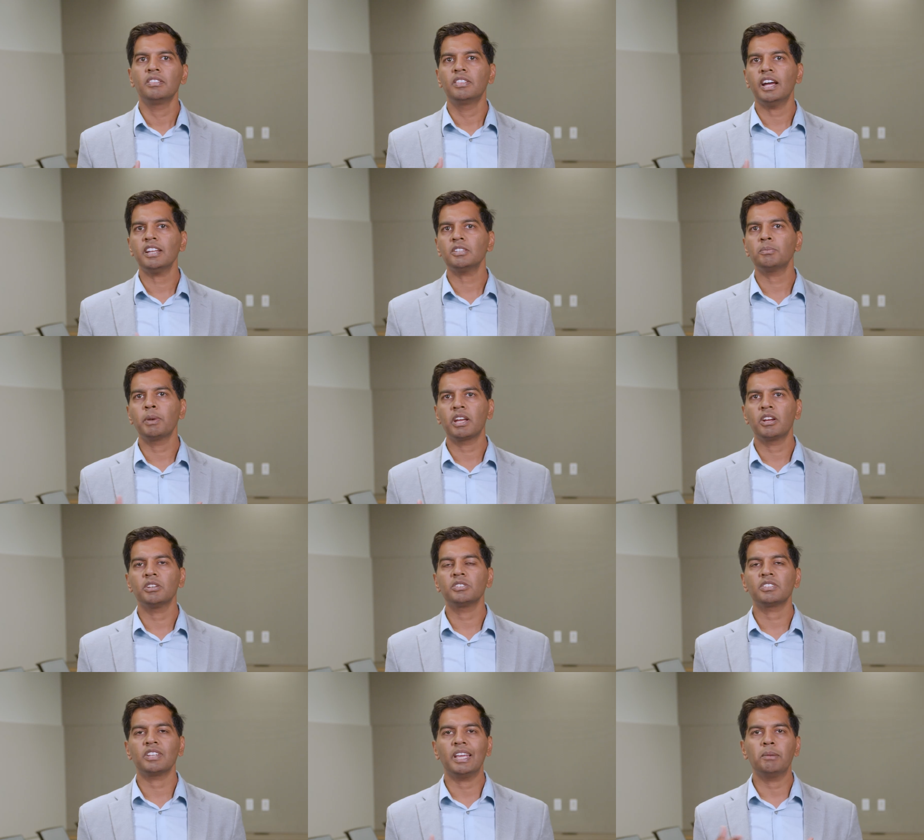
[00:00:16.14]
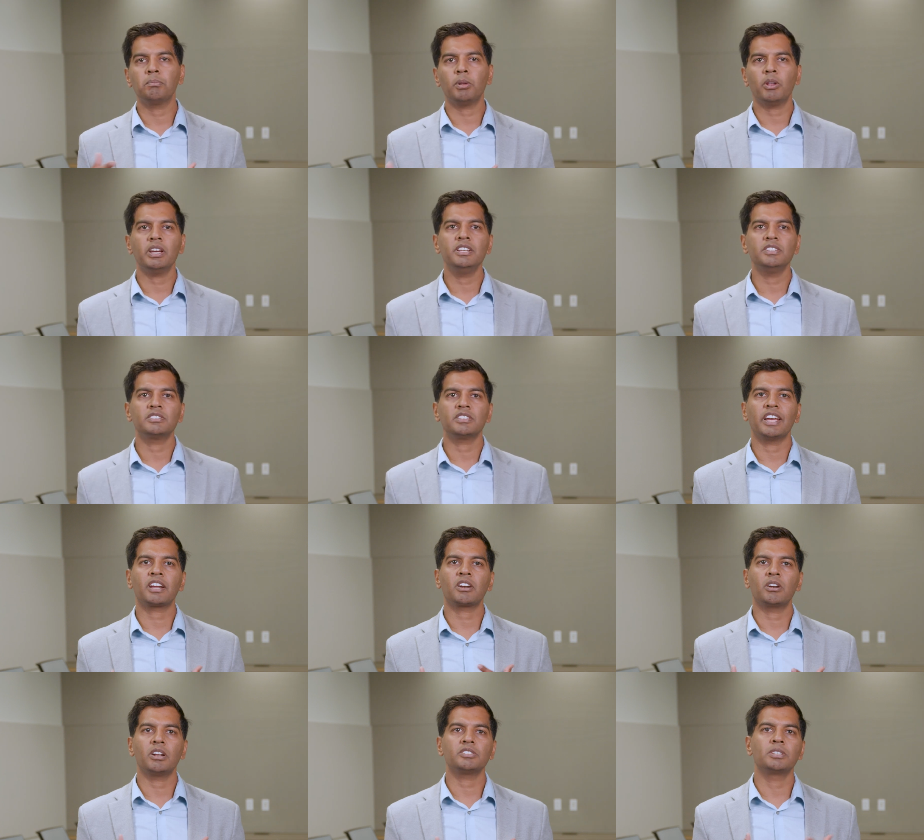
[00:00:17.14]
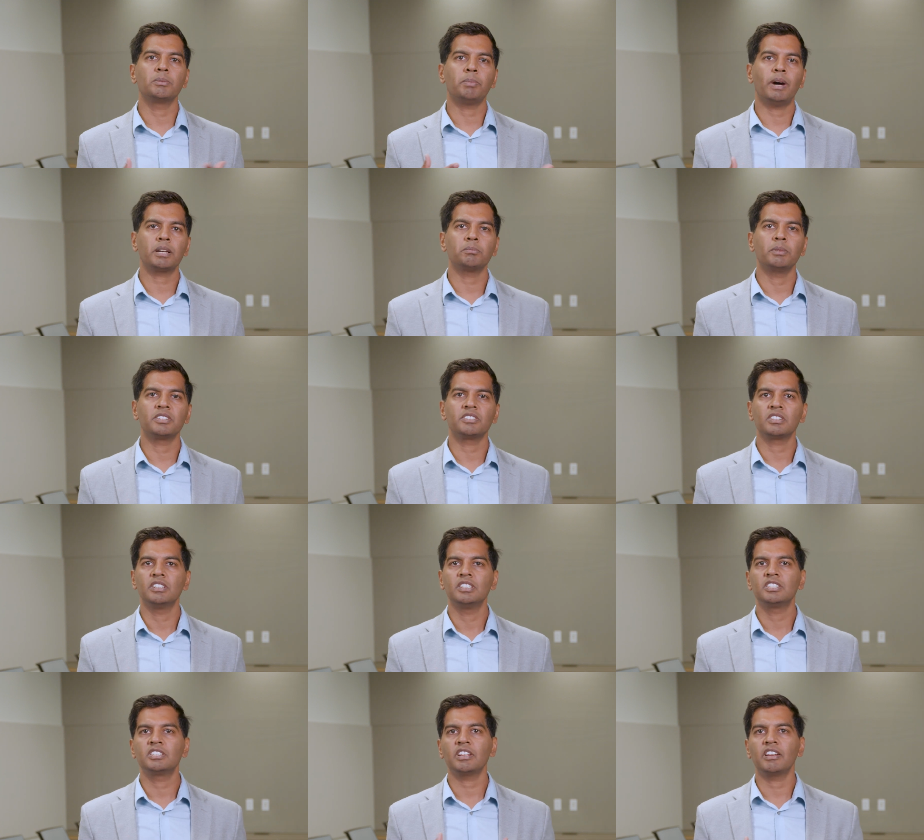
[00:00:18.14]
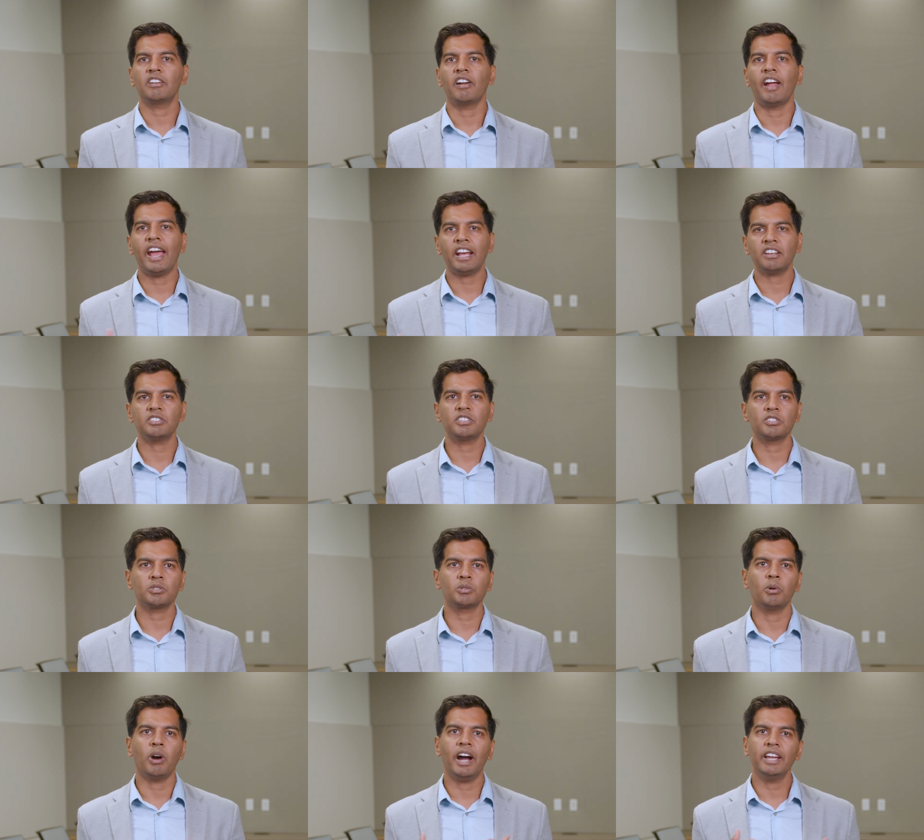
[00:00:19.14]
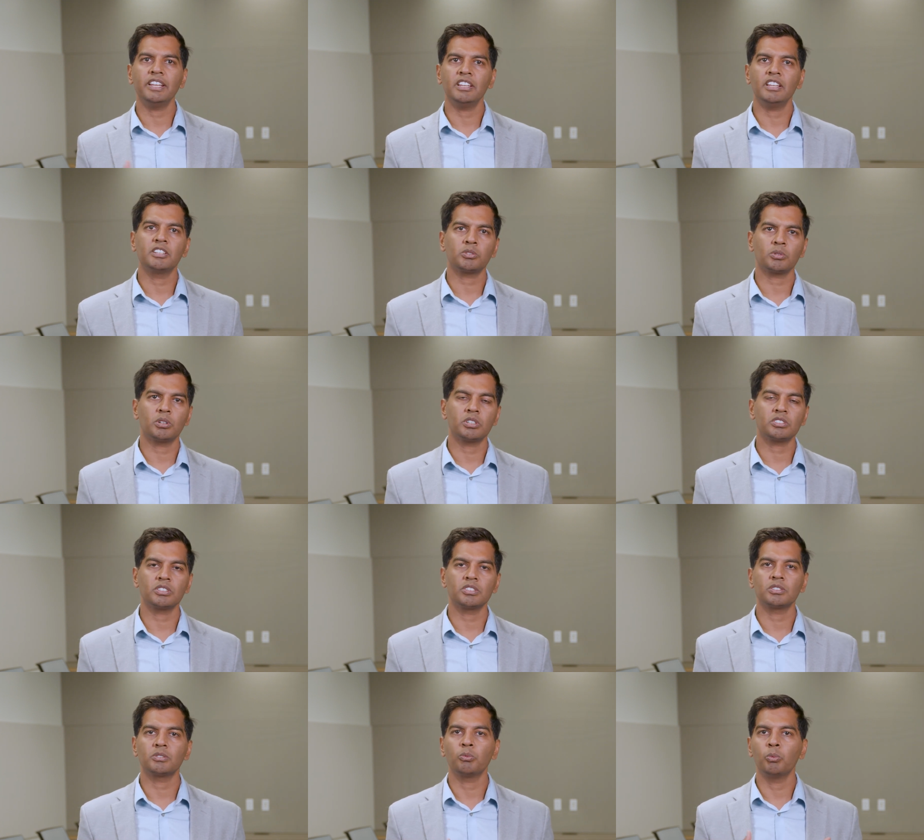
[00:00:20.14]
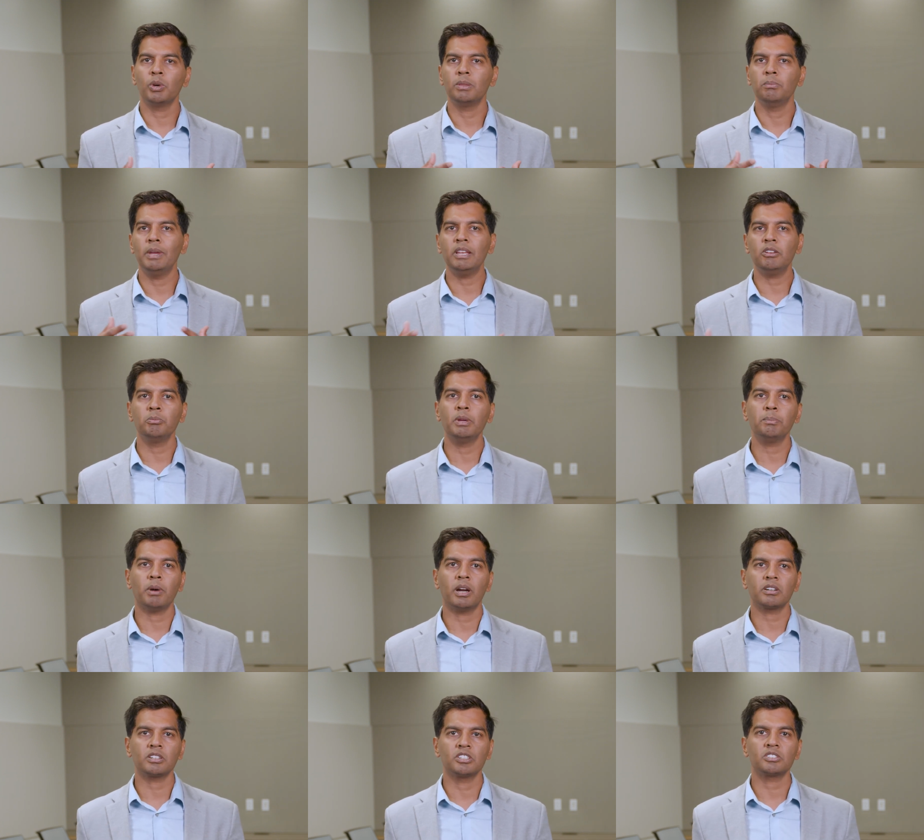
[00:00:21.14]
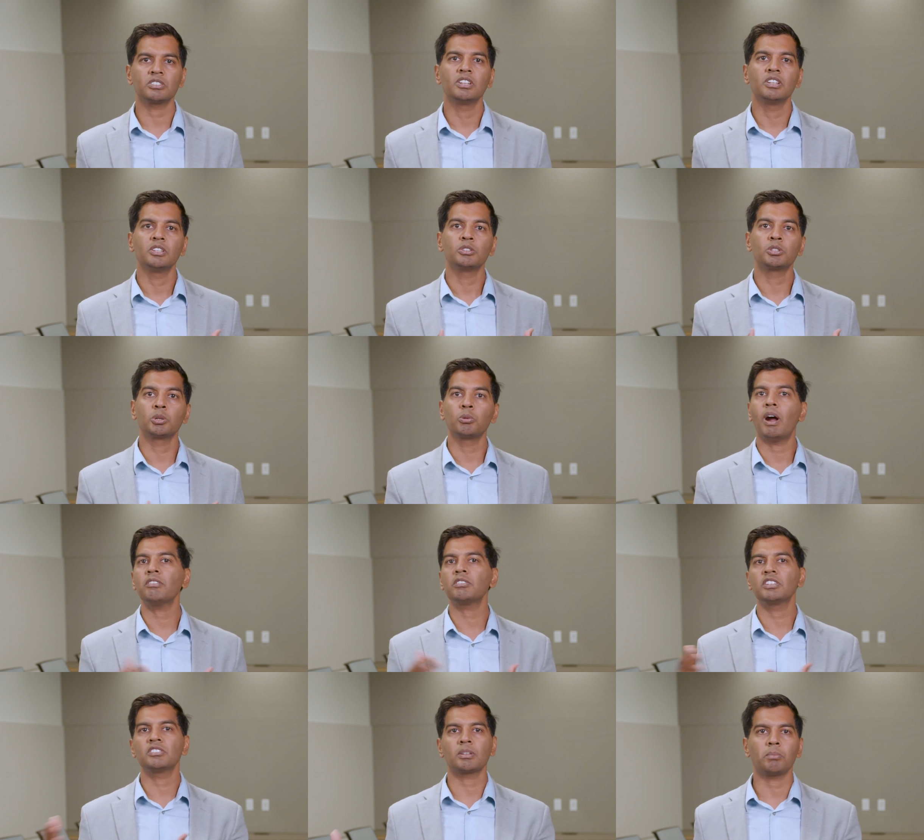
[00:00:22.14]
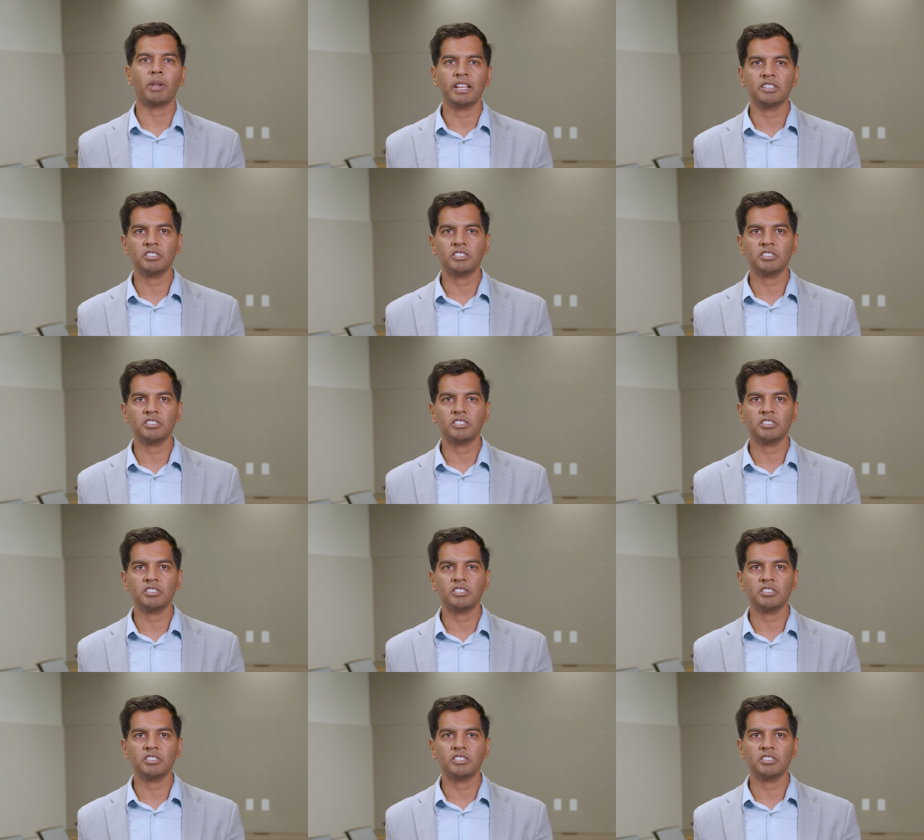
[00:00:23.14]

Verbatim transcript: That's because employees across departments share access to IT resources with B2B partners throughout the supply